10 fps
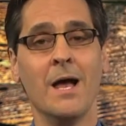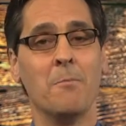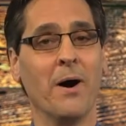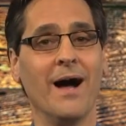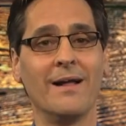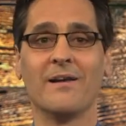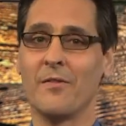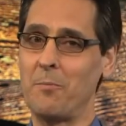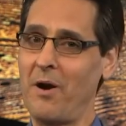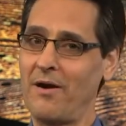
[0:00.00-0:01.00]
But
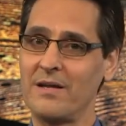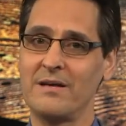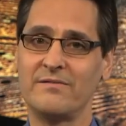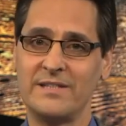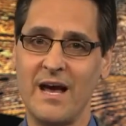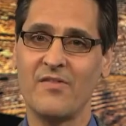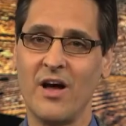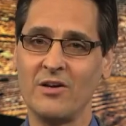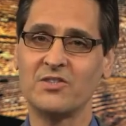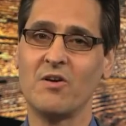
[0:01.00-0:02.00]
the party of death
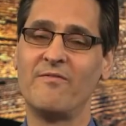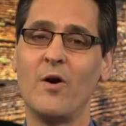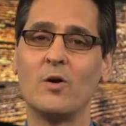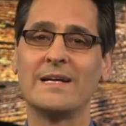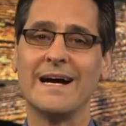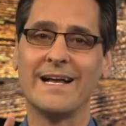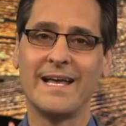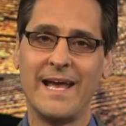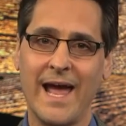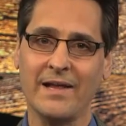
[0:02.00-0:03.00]
also voted
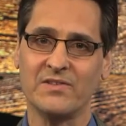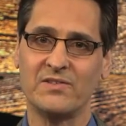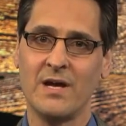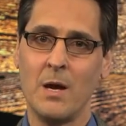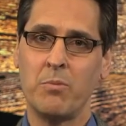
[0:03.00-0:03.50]
against